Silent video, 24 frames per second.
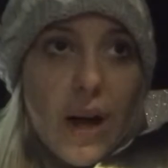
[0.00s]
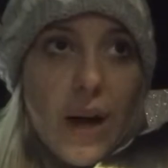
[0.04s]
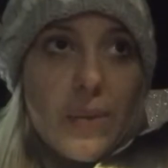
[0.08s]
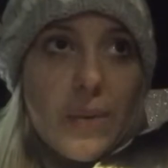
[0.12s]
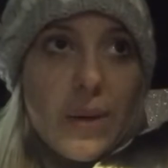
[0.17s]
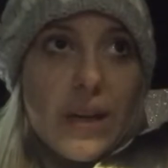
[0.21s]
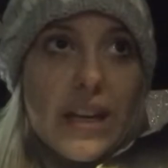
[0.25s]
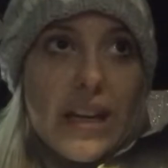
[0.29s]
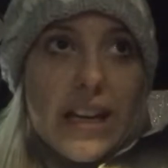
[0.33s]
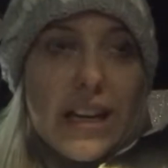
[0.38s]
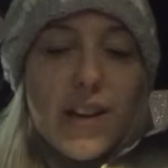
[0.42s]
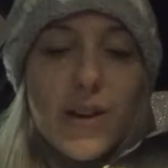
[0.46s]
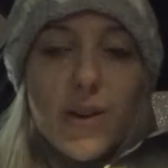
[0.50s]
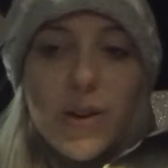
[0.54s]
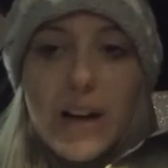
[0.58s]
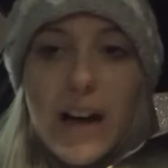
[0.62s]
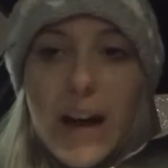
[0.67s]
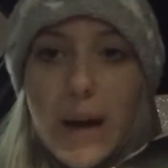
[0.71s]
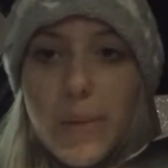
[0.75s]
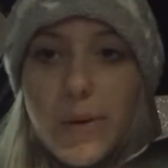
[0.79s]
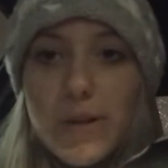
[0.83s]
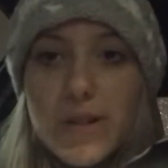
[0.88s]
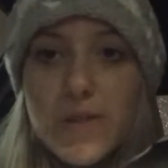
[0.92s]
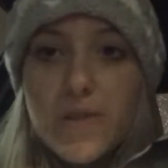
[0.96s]
I'm gonna, or
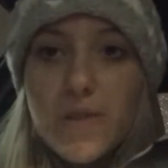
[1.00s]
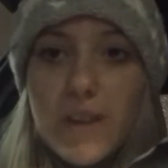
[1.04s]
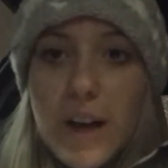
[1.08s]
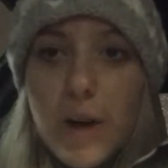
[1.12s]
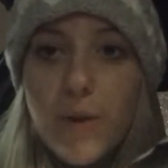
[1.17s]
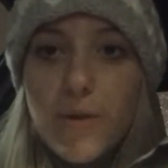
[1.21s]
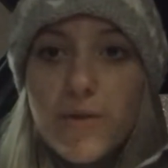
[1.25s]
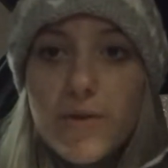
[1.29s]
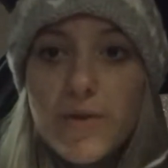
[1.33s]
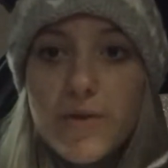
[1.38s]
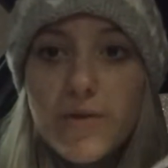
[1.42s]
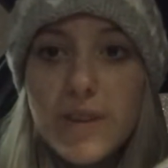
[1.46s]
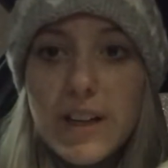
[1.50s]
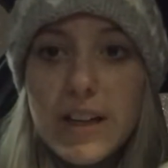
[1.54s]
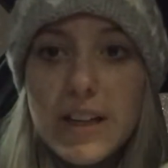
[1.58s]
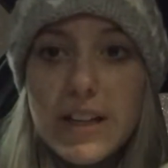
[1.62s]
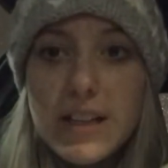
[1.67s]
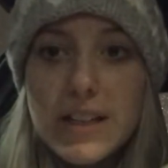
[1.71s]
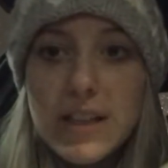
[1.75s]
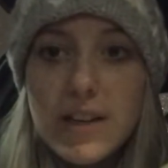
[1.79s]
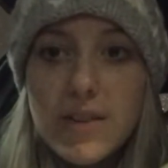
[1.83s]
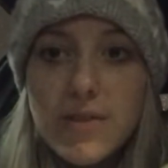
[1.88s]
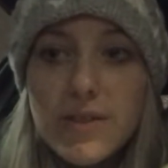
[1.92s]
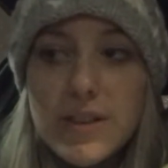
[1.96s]
how much of an
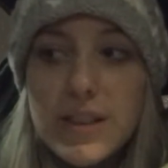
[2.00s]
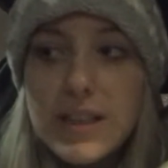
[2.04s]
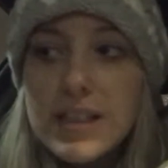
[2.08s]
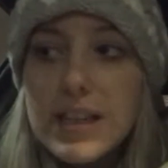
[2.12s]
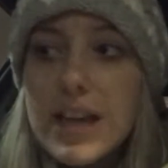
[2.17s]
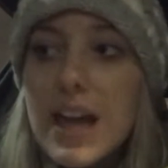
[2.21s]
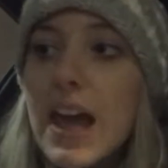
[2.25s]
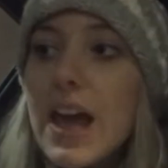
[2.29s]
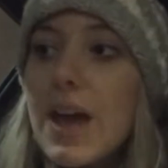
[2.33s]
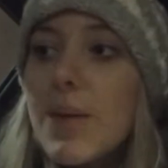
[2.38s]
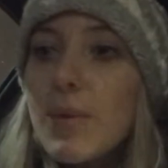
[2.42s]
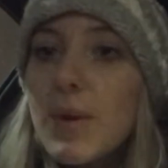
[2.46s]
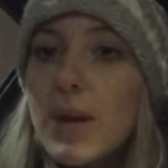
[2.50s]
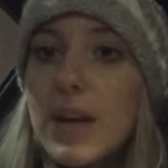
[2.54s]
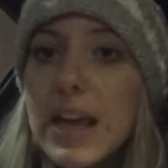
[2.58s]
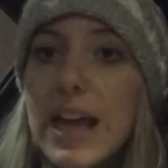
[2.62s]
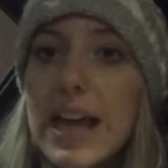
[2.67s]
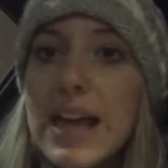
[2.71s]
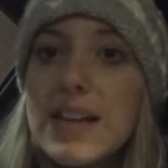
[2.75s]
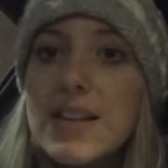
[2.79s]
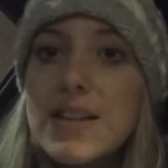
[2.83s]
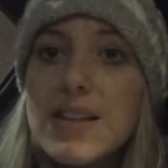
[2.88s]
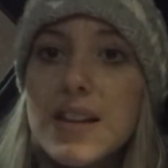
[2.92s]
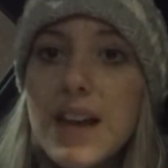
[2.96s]
outfit of the day I'm gonna
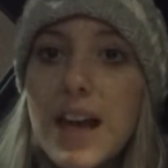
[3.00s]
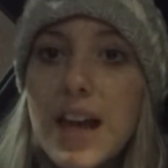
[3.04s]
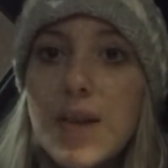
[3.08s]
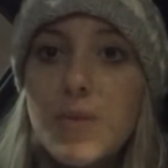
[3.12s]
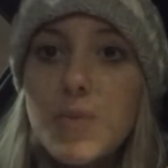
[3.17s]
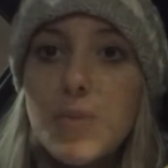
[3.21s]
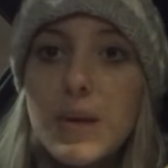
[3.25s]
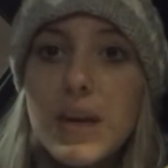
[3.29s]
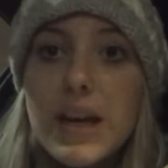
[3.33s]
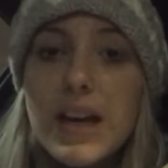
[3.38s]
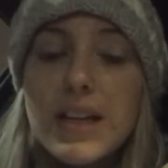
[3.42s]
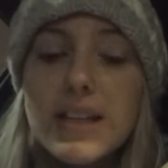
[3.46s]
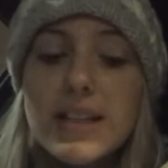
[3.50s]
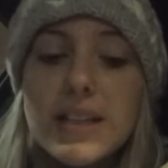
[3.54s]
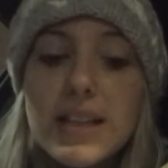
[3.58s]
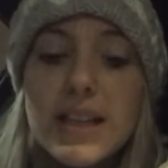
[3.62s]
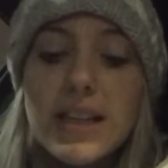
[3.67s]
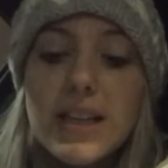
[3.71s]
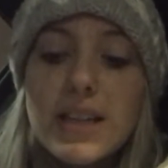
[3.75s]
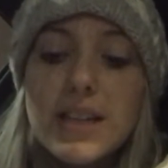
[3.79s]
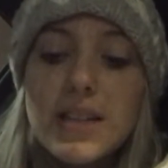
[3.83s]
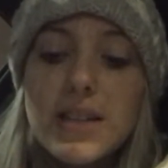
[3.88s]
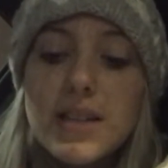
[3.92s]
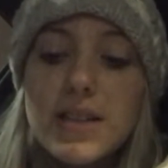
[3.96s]
get tonight, because
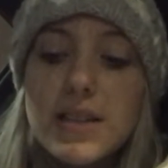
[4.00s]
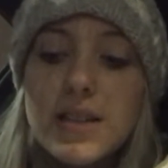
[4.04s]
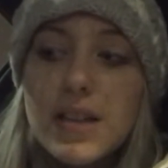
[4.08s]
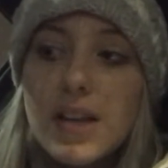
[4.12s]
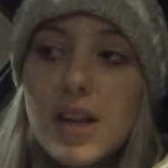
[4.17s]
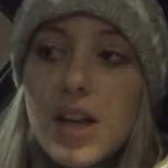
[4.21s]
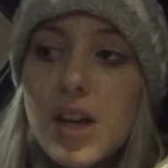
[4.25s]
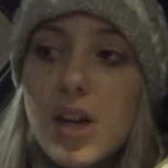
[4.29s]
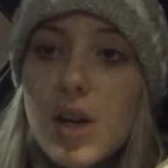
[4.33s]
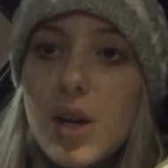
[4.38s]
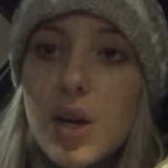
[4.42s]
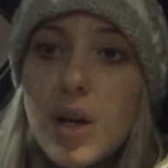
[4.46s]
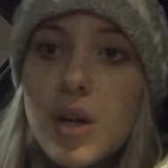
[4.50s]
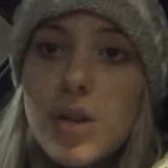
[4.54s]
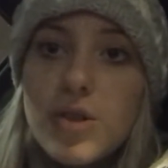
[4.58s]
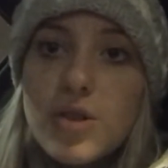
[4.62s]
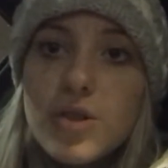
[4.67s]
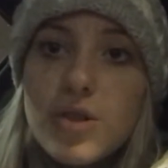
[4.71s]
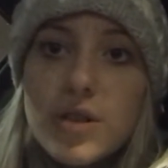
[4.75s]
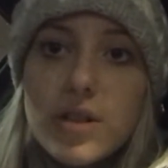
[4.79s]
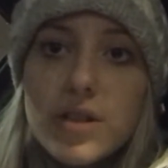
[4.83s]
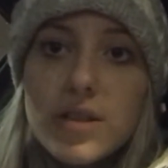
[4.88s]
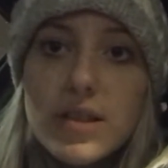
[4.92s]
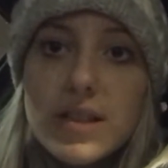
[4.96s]
it is
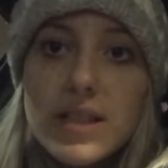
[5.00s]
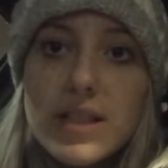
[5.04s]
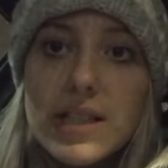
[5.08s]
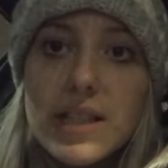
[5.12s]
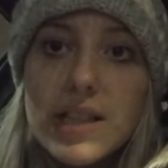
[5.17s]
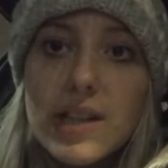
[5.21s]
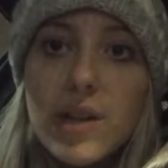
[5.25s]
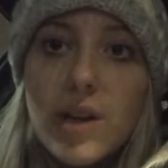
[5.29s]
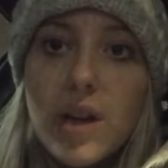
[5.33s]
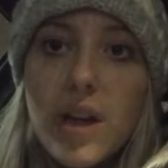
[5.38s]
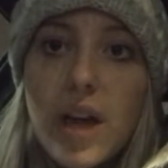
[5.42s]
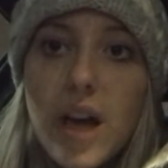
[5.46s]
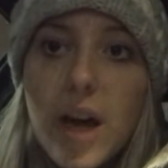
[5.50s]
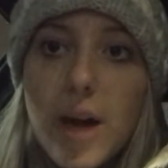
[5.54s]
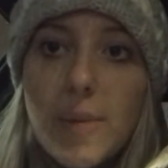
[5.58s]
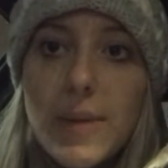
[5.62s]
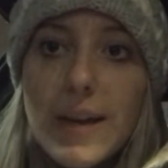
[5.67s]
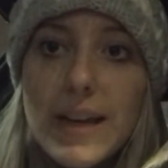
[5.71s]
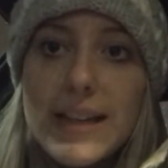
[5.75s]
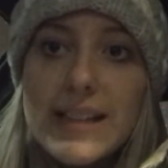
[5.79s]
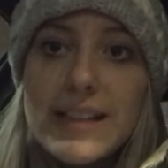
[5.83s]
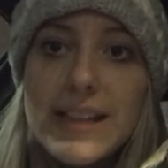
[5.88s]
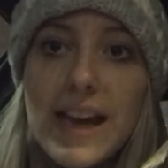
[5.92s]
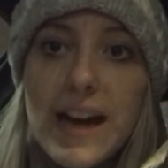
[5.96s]
just
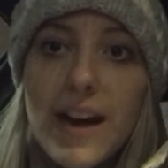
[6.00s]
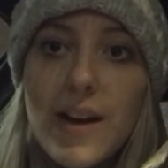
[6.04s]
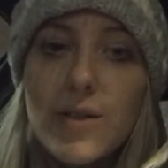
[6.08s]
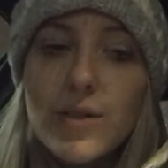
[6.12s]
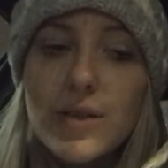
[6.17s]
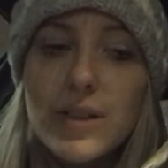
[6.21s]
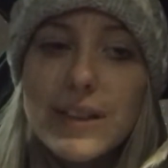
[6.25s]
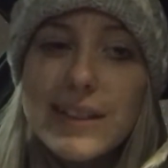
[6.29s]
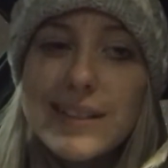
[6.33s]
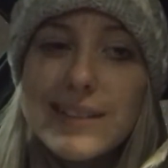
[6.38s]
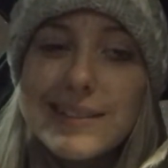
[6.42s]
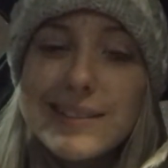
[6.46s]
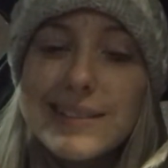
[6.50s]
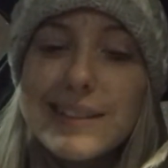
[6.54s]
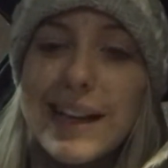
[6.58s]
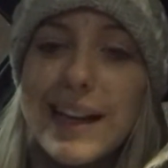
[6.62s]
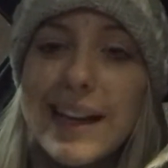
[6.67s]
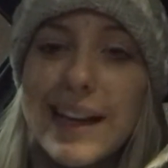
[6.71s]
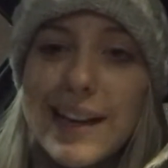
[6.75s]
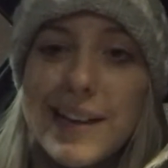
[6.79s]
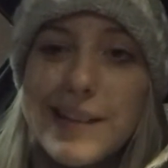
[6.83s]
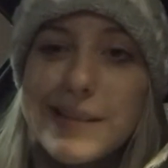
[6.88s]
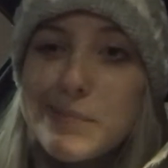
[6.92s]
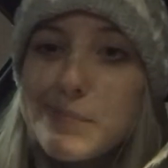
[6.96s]
coming down
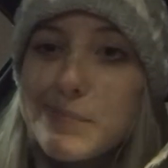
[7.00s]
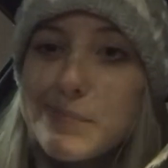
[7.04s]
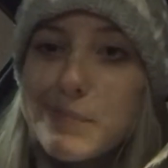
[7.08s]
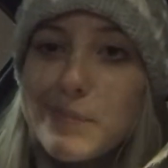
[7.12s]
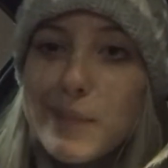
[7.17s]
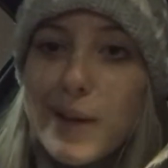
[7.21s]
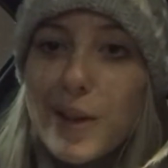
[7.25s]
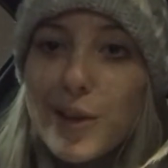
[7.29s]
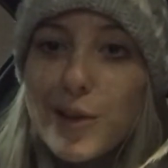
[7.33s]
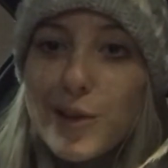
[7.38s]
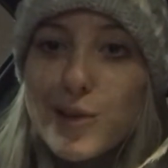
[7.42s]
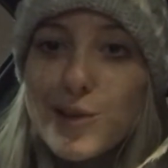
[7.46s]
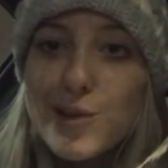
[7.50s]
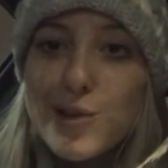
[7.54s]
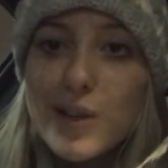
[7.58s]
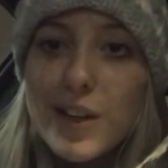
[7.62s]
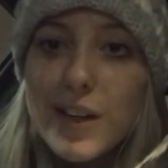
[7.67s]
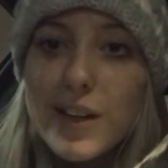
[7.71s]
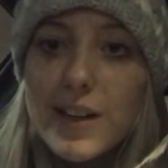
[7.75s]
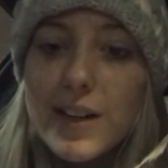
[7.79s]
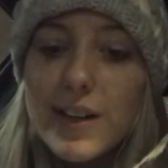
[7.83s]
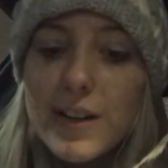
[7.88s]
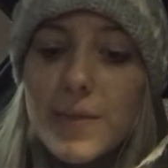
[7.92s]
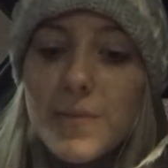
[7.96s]
like a mother
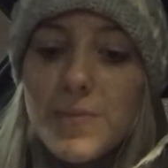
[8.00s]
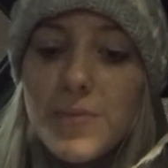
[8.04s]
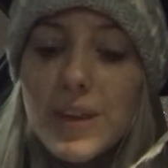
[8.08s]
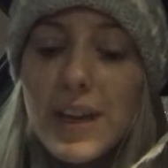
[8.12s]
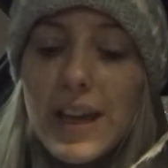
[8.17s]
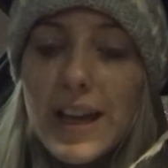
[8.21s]
trucker.